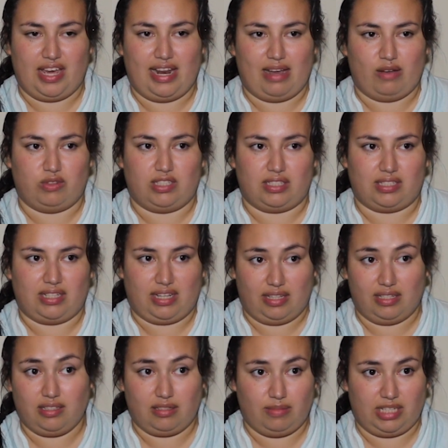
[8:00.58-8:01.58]
and I was
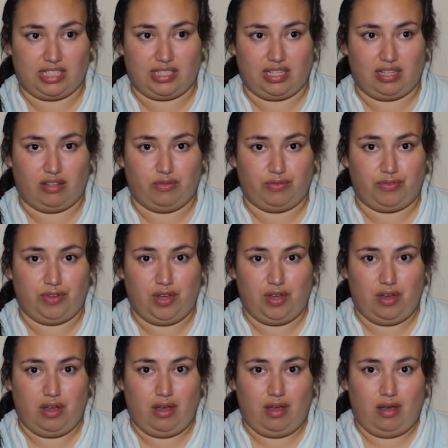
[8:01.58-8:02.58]
telling to myself,
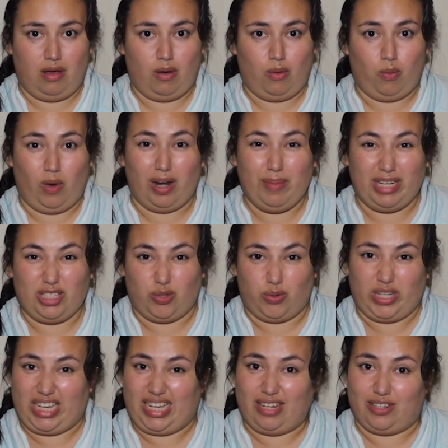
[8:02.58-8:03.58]
"What am I
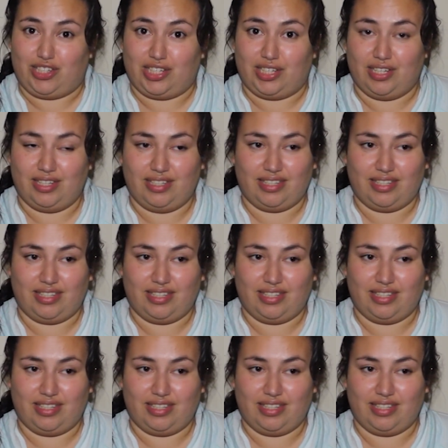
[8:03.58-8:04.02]
doing here?